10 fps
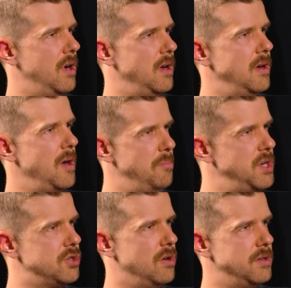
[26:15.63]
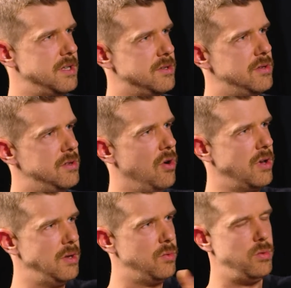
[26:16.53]
a pitch contest,
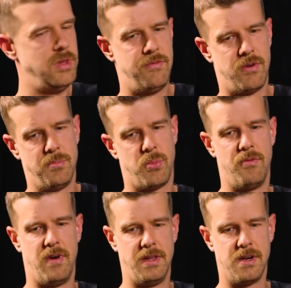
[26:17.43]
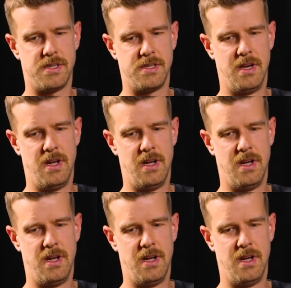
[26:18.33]
talking with different providers.